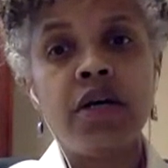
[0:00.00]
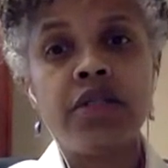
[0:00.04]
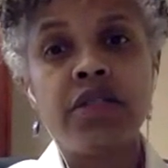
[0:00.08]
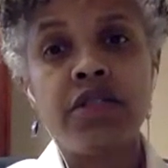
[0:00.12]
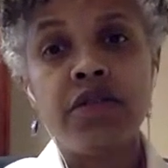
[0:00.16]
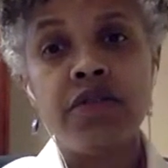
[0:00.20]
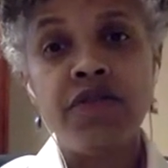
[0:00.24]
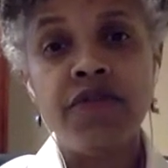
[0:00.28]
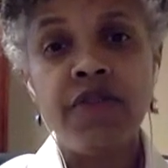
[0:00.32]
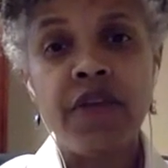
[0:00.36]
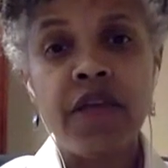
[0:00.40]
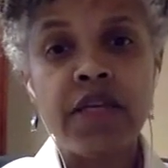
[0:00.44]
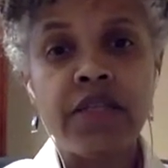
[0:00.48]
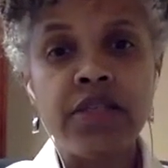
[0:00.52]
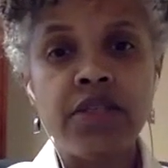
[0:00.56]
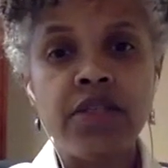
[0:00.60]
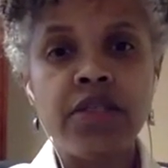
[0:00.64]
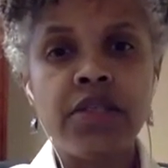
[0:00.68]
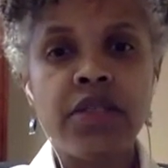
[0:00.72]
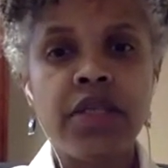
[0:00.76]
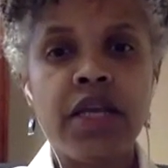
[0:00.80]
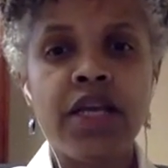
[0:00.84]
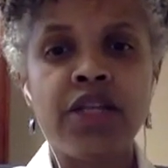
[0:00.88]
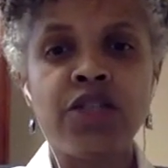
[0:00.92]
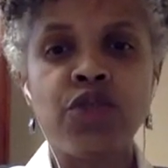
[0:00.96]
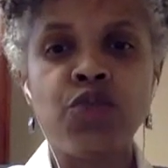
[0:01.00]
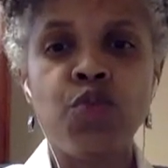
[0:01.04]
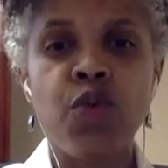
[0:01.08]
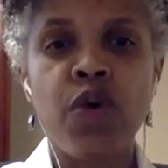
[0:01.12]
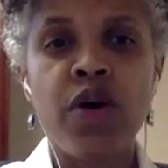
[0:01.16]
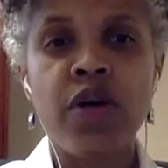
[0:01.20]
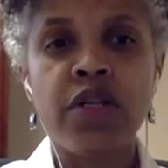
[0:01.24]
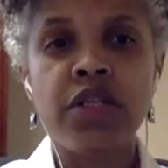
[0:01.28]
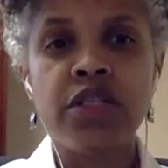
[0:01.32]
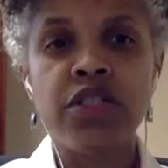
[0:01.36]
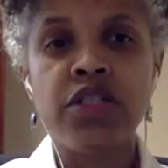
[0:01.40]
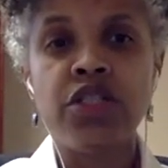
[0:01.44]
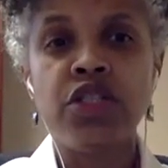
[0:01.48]
defense as
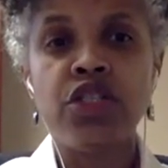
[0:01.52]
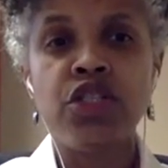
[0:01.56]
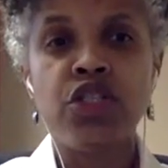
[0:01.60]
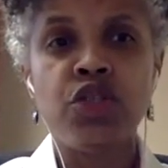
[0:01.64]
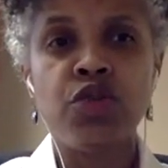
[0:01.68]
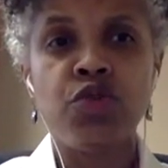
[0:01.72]
well as tissue